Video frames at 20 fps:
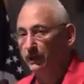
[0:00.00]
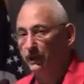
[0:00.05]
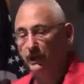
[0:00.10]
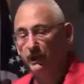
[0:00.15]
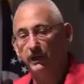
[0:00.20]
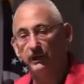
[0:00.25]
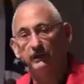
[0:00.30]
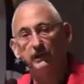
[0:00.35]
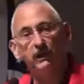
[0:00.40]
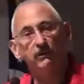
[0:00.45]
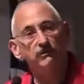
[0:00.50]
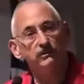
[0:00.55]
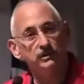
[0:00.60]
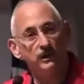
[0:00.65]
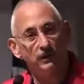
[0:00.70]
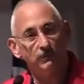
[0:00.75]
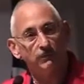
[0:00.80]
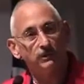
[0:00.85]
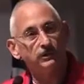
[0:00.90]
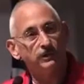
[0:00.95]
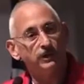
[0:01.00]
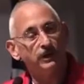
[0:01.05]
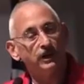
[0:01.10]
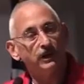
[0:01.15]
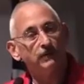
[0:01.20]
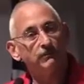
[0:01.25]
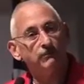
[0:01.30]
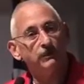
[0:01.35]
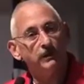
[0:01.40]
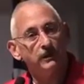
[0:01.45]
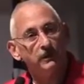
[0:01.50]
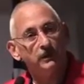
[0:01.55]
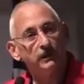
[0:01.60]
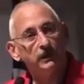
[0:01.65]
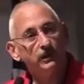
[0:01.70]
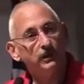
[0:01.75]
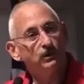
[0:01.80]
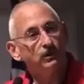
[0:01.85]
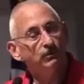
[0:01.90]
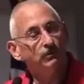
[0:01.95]
And I was able to help
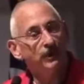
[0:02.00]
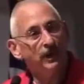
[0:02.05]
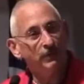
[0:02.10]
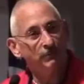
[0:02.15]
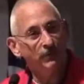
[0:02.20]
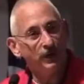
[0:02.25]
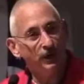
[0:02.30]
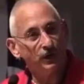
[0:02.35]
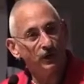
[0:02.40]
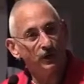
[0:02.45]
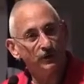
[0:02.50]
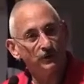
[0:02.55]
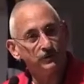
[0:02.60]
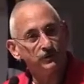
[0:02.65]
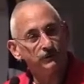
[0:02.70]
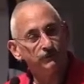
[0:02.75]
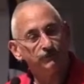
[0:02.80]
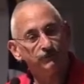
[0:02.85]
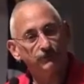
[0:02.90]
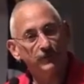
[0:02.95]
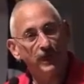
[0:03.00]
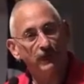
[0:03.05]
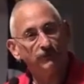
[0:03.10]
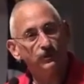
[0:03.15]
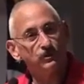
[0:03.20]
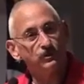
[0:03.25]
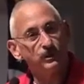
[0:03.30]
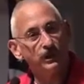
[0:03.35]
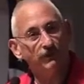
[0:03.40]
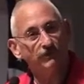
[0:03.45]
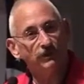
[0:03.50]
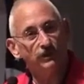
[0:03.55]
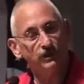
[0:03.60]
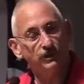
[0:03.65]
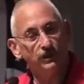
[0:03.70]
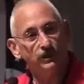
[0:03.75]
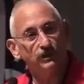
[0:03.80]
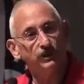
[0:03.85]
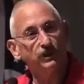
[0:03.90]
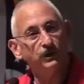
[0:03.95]
heal my marriage after
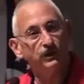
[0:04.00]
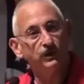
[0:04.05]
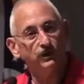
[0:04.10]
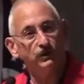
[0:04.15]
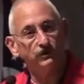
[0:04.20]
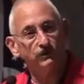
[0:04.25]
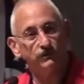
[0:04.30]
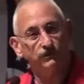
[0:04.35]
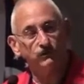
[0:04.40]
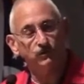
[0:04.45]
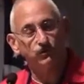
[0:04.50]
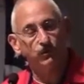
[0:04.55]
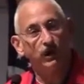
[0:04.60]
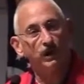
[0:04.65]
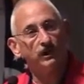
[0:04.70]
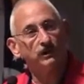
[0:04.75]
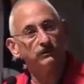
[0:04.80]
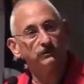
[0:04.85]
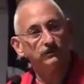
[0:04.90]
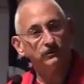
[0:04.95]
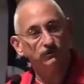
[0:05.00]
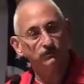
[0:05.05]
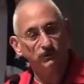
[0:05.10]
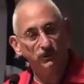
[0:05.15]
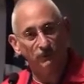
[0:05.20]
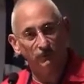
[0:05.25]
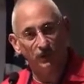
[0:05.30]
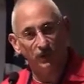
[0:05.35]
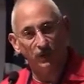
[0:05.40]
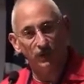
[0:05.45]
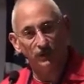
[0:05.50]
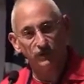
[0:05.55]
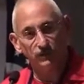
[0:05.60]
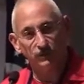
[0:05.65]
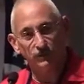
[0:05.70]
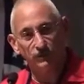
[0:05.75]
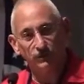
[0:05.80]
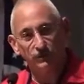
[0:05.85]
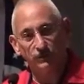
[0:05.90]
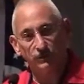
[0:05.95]
17 years of trials and
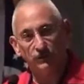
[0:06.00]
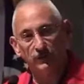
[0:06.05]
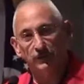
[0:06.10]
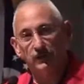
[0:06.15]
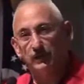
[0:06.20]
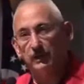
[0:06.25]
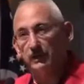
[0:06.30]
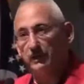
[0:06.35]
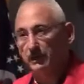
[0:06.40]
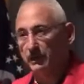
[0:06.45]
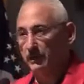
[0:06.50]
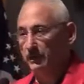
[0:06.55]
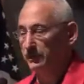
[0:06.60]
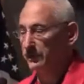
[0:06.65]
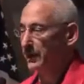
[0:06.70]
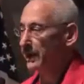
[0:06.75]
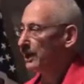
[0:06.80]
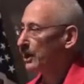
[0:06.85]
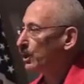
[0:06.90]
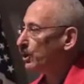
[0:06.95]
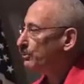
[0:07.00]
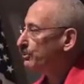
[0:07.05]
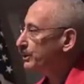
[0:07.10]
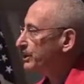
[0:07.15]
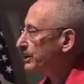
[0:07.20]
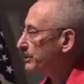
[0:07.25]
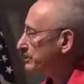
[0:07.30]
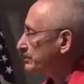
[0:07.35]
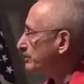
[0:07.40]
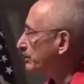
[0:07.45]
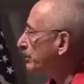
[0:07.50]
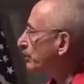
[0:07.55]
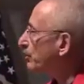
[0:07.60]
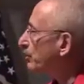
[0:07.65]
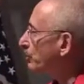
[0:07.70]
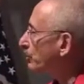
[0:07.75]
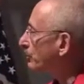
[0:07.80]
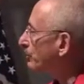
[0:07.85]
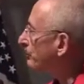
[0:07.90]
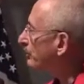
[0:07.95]
tribulations. And now, because of the
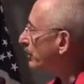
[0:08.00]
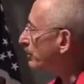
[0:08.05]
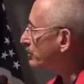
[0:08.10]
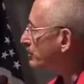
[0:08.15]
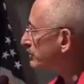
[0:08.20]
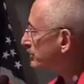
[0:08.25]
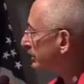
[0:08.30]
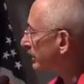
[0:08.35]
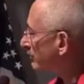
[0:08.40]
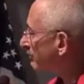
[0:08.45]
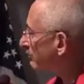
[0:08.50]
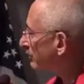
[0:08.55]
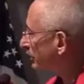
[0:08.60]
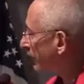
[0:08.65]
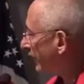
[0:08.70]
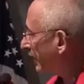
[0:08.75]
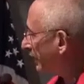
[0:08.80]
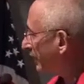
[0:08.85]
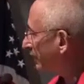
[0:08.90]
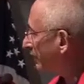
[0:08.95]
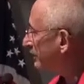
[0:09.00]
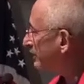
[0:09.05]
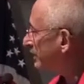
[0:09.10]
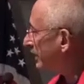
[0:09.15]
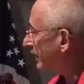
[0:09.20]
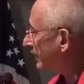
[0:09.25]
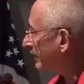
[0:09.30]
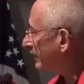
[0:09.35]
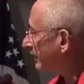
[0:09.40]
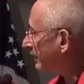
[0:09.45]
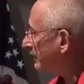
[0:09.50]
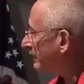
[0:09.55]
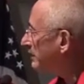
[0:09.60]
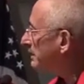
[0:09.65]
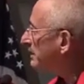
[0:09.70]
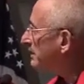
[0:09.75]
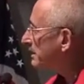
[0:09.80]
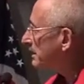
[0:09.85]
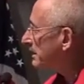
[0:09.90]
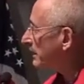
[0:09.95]
Holy Rosary and praying it daily,
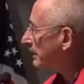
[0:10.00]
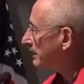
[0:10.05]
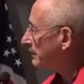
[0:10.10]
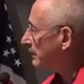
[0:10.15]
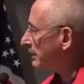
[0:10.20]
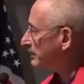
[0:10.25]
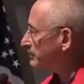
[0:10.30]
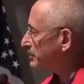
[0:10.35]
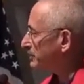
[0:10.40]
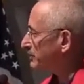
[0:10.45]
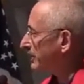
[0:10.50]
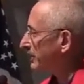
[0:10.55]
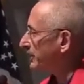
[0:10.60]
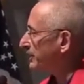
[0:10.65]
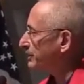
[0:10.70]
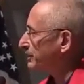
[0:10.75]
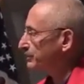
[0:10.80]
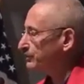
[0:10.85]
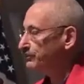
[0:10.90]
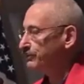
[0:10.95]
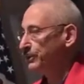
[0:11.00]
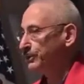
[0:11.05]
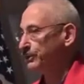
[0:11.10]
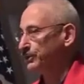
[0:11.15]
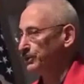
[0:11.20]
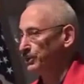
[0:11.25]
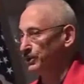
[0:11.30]
I now stand in front